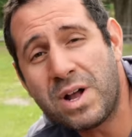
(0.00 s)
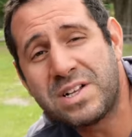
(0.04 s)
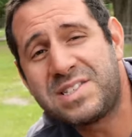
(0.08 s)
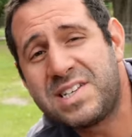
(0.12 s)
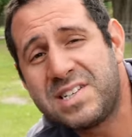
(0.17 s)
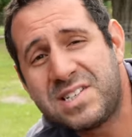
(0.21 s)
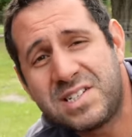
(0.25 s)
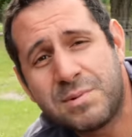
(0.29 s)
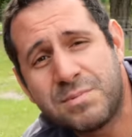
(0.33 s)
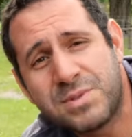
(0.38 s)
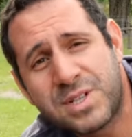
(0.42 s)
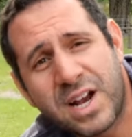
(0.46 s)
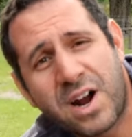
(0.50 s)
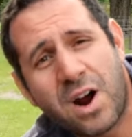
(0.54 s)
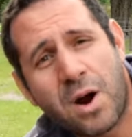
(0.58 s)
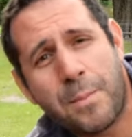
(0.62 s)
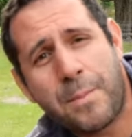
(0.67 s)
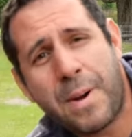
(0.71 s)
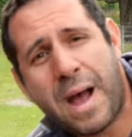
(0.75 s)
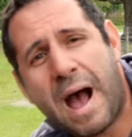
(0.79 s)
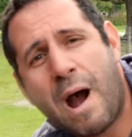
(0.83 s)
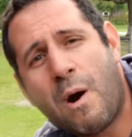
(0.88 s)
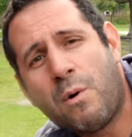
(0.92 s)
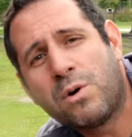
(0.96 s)
want systems like our
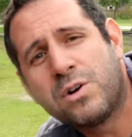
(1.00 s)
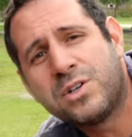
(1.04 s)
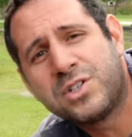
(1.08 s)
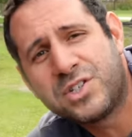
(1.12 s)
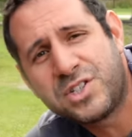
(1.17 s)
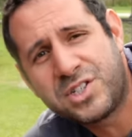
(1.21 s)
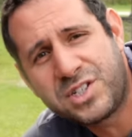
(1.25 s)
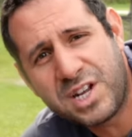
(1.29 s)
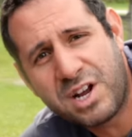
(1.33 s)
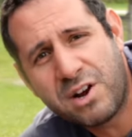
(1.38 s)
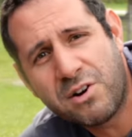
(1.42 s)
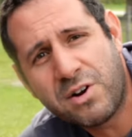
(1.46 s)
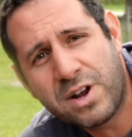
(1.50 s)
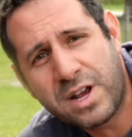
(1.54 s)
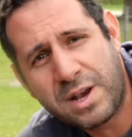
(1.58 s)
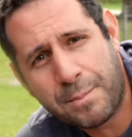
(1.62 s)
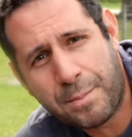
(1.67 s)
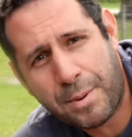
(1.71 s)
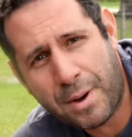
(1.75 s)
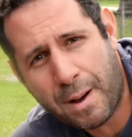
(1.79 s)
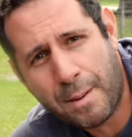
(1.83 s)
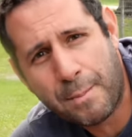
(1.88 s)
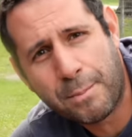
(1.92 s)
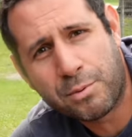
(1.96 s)
power steering
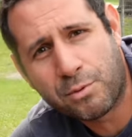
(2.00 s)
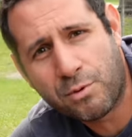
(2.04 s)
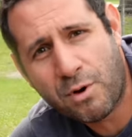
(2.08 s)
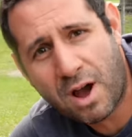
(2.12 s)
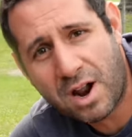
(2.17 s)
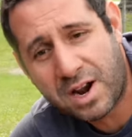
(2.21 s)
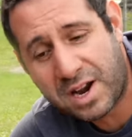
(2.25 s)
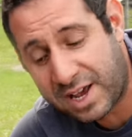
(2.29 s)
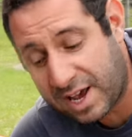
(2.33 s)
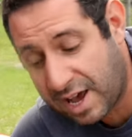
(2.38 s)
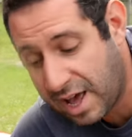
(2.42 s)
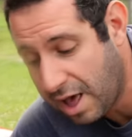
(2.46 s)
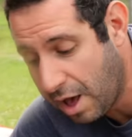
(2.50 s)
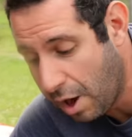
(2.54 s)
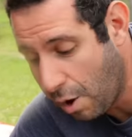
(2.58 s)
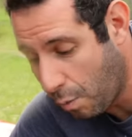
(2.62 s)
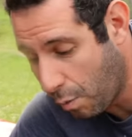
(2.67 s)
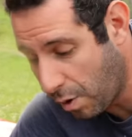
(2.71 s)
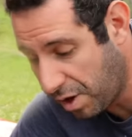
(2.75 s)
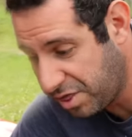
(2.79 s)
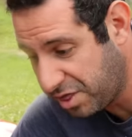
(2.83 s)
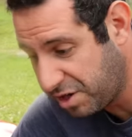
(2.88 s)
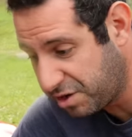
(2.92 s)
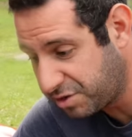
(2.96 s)
pump running
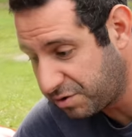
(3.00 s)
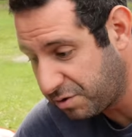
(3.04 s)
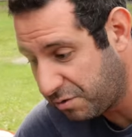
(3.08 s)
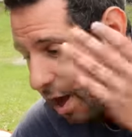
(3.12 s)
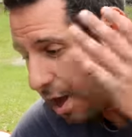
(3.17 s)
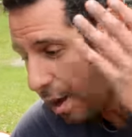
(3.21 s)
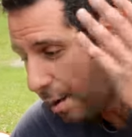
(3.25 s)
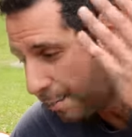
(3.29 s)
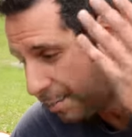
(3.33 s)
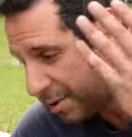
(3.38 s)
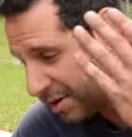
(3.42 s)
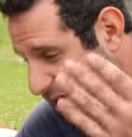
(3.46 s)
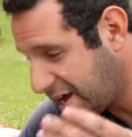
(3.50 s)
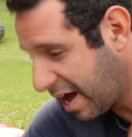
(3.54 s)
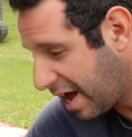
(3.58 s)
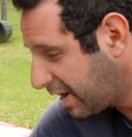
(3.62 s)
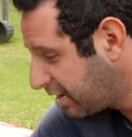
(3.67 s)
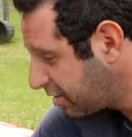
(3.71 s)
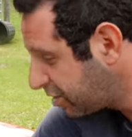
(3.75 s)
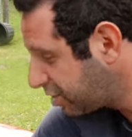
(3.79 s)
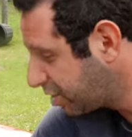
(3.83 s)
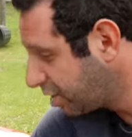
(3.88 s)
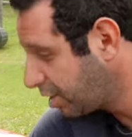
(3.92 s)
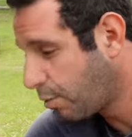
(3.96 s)
when there's
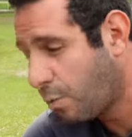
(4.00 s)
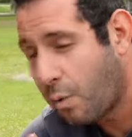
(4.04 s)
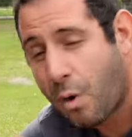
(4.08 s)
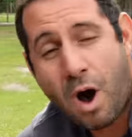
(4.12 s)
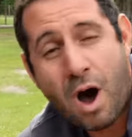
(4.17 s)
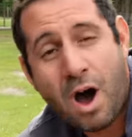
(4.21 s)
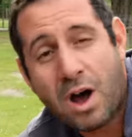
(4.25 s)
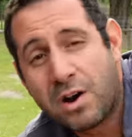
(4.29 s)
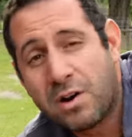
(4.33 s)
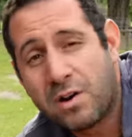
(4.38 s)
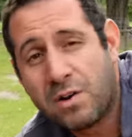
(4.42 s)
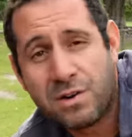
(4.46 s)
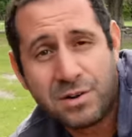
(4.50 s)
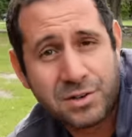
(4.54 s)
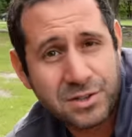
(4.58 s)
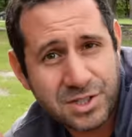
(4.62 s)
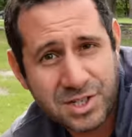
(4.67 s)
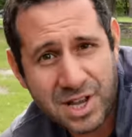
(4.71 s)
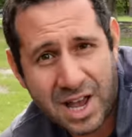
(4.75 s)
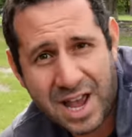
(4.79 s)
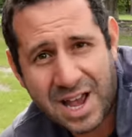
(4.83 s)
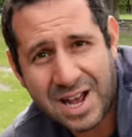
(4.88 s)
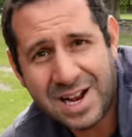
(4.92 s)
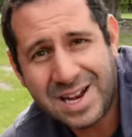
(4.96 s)
potentially water or
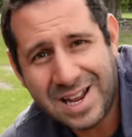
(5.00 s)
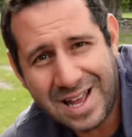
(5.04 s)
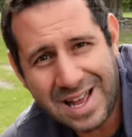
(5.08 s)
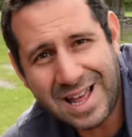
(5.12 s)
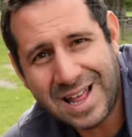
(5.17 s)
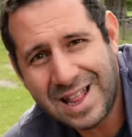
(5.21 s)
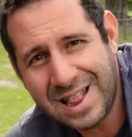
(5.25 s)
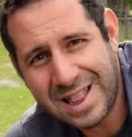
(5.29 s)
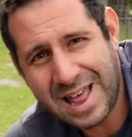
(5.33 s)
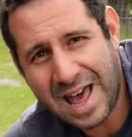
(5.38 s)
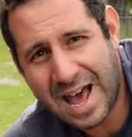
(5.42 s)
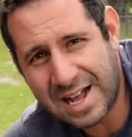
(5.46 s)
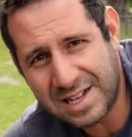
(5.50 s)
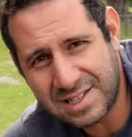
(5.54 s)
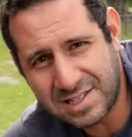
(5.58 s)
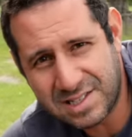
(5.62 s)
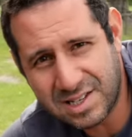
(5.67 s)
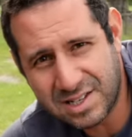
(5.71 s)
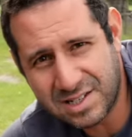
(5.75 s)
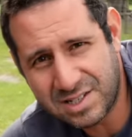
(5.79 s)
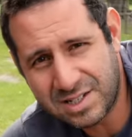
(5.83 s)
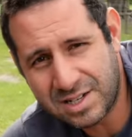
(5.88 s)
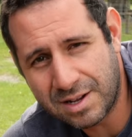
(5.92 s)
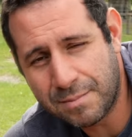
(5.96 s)
sand in that
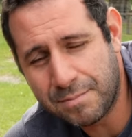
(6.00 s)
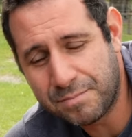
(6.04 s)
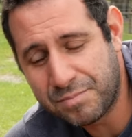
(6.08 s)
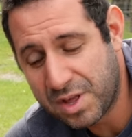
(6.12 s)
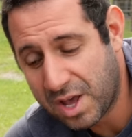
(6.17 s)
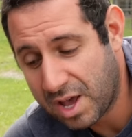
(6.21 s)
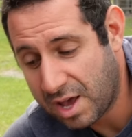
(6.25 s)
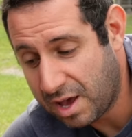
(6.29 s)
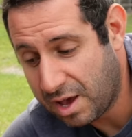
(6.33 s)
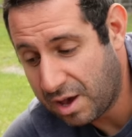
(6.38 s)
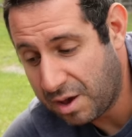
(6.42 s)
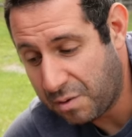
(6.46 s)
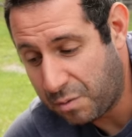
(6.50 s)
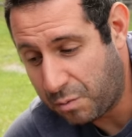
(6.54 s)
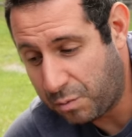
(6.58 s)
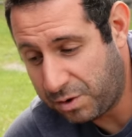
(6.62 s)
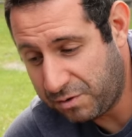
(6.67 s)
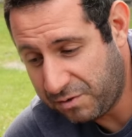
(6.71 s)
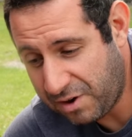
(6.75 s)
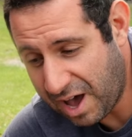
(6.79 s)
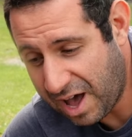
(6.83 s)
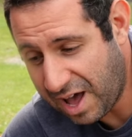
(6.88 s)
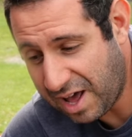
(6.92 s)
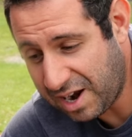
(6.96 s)
system.
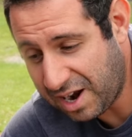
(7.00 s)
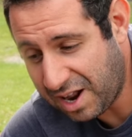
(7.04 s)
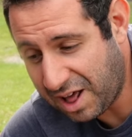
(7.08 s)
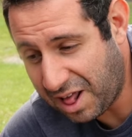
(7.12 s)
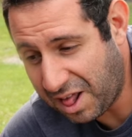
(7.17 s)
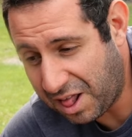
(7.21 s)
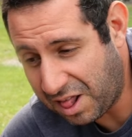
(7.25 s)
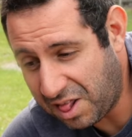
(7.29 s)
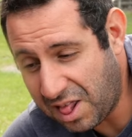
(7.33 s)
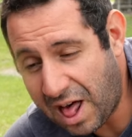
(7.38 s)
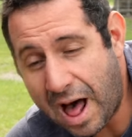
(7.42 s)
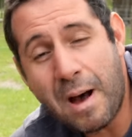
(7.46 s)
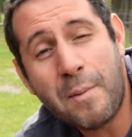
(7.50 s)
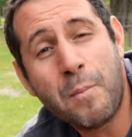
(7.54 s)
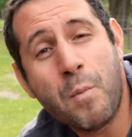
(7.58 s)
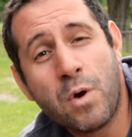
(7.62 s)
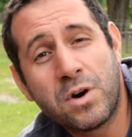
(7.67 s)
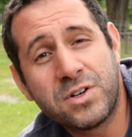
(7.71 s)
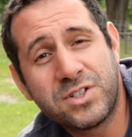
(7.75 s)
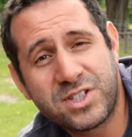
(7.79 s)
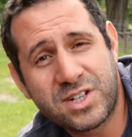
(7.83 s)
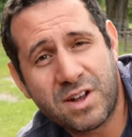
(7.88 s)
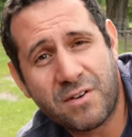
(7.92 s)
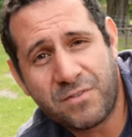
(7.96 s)
We've got a lot
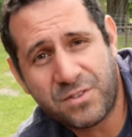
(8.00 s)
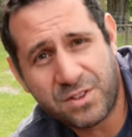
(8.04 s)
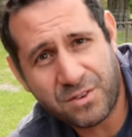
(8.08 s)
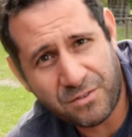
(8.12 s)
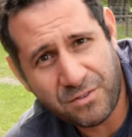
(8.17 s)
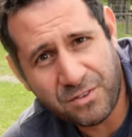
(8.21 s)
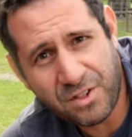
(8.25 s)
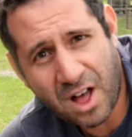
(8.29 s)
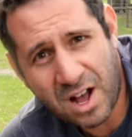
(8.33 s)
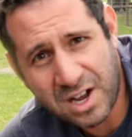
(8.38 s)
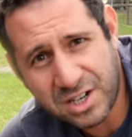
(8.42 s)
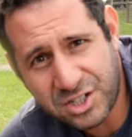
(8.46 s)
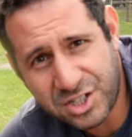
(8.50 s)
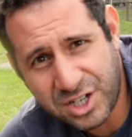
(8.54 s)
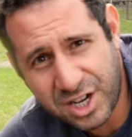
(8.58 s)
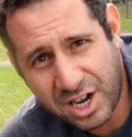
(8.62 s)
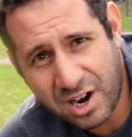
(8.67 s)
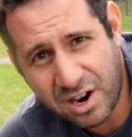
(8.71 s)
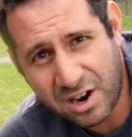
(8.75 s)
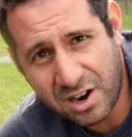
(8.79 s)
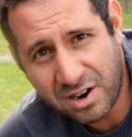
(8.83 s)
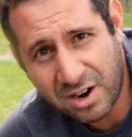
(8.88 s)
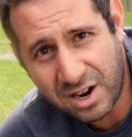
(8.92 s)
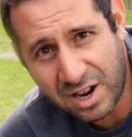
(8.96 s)
more stuff to flush
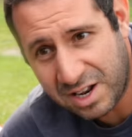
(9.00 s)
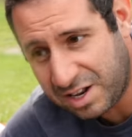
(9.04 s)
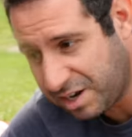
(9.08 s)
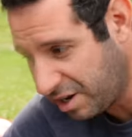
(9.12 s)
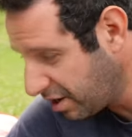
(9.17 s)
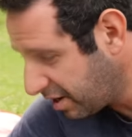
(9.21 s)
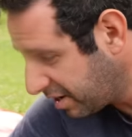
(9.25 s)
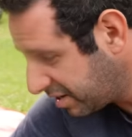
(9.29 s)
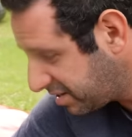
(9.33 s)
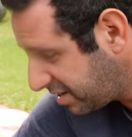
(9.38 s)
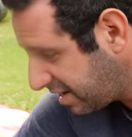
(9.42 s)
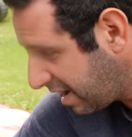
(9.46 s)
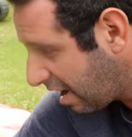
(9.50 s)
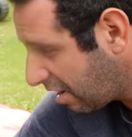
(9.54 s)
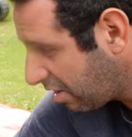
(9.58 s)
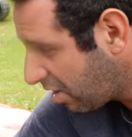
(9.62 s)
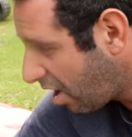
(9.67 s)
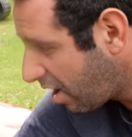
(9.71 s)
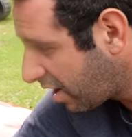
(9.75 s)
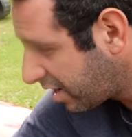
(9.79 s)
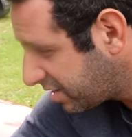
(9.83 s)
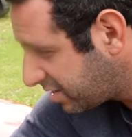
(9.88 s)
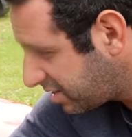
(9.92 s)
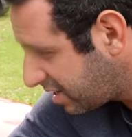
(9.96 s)
here, and you can see how
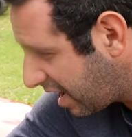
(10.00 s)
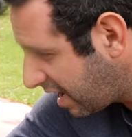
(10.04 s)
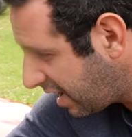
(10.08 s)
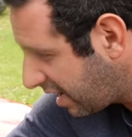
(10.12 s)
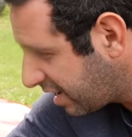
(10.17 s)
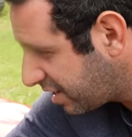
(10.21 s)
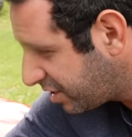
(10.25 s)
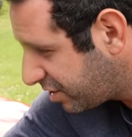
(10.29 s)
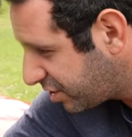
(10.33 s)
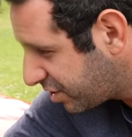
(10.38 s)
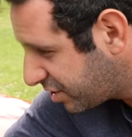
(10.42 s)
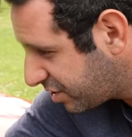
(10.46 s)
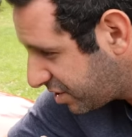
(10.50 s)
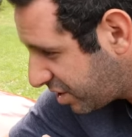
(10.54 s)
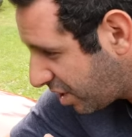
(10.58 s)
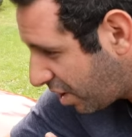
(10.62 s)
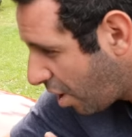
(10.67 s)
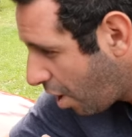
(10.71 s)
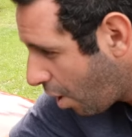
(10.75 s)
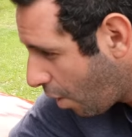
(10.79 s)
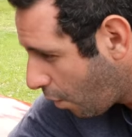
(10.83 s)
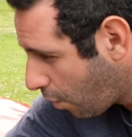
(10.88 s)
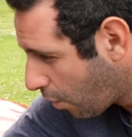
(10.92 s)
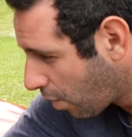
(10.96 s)
long it's taken just
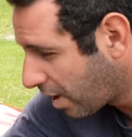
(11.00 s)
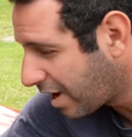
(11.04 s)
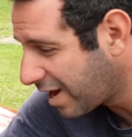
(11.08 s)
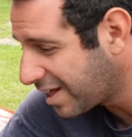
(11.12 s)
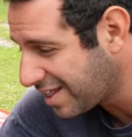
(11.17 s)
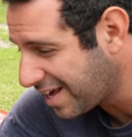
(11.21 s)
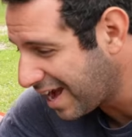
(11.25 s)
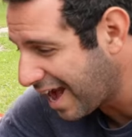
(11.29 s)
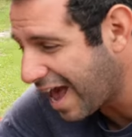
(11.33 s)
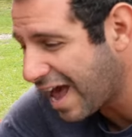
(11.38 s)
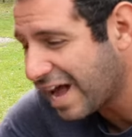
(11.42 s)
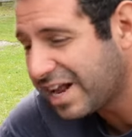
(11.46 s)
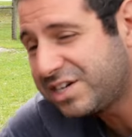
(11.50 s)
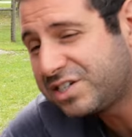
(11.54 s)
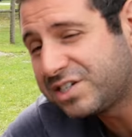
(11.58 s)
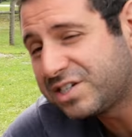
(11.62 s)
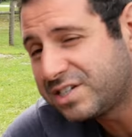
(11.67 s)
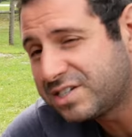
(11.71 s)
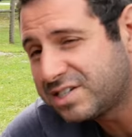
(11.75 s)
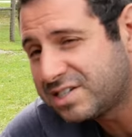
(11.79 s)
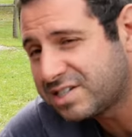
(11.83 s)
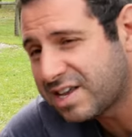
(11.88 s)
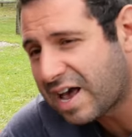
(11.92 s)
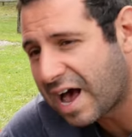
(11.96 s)
to work on the
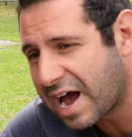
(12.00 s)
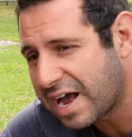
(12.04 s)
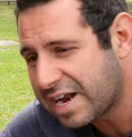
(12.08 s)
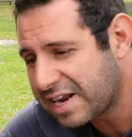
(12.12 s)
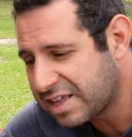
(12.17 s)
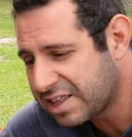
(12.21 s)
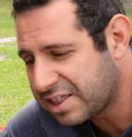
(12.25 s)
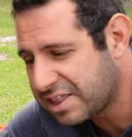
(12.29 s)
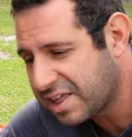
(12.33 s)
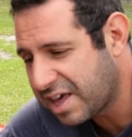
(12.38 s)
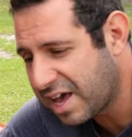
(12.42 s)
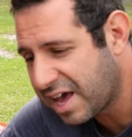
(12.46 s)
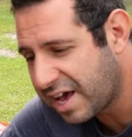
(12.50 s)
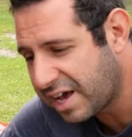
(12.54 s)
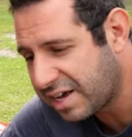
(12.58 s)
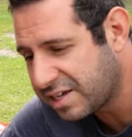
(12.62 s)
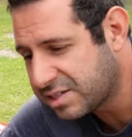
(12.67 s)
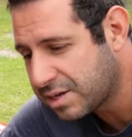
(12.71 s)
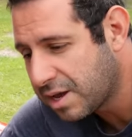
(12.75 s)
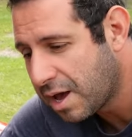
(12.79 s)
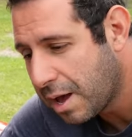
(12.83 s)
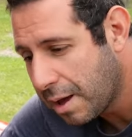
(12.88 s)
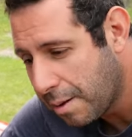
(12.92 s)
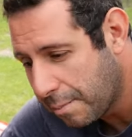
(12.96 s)
engine side of
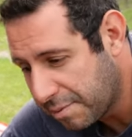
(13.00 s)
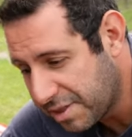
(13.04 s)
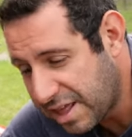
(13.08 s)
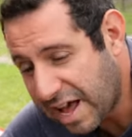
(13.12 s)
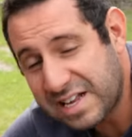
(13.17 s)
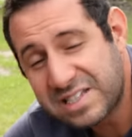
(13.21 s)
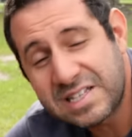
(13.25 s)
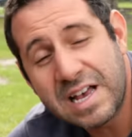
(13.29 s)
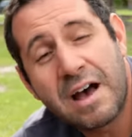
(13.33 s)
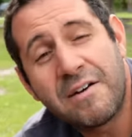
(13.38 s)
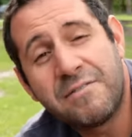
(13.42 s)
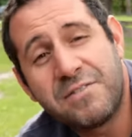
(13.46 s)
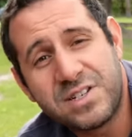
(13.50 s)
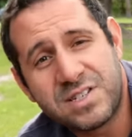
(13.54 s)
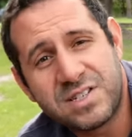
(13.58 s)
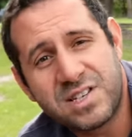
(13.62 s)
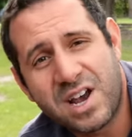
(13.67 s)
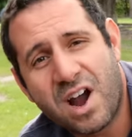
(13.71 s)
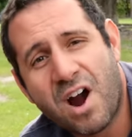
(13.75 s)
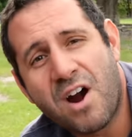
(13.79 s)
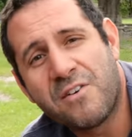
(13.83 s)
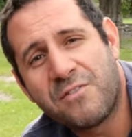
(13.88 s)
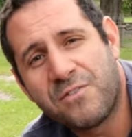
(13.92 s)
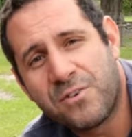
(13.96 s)
things, but that's
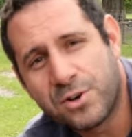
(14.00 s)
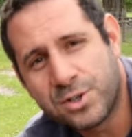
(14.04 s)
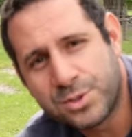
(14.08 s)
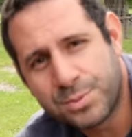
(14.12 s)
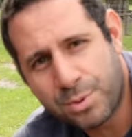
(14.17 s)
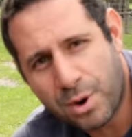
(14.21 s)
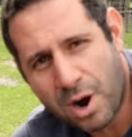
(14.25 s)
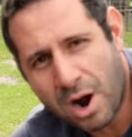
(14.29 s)
obviously our first